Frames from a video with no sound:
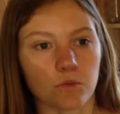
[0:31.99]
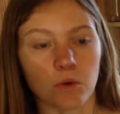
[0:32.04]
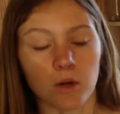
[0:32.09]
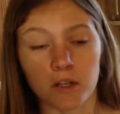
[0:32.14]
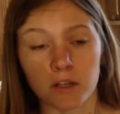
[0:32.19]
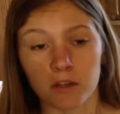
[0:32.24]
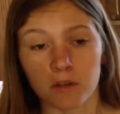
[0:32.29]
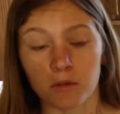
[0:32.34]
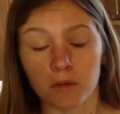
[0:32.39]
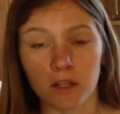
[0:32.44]

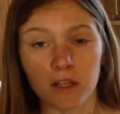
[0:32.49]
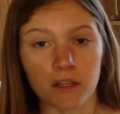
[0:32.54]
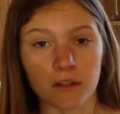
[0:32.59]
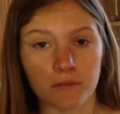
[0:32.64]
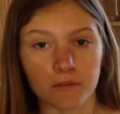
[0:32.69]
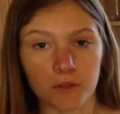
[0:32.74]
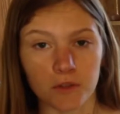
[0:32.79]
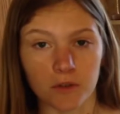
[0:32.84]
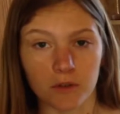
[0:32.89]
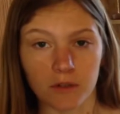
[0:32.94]
what do you eat
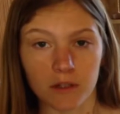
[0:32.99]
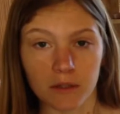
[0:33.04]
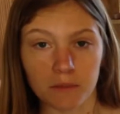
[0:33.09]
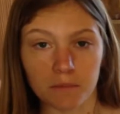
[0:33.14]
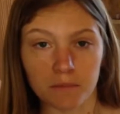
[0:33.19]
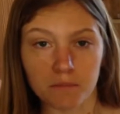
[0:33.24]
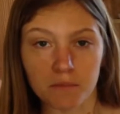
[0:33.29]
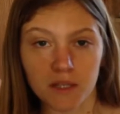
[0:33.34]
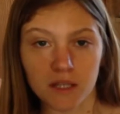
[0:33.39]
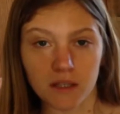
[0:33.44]
if you don't
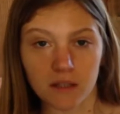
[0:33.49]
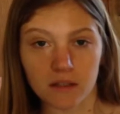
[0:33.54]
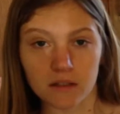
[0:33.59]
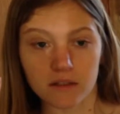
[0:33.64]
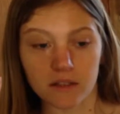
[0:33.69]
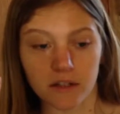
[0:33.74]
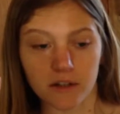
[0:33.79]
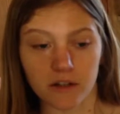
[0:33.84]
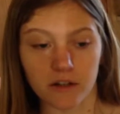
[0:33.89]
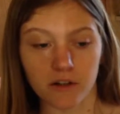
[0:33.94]
eat meat,
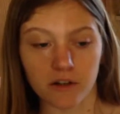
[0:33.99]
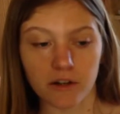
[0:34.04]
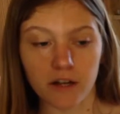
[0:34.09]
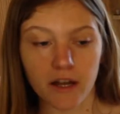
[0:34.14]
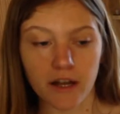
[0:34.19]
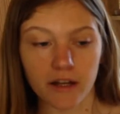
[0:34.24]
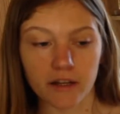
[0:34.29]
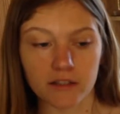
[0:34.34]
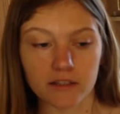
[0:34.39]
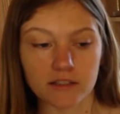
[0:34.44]
dairy, or
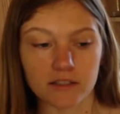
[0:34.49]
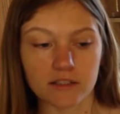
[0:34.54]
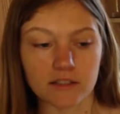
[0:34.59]
eggs,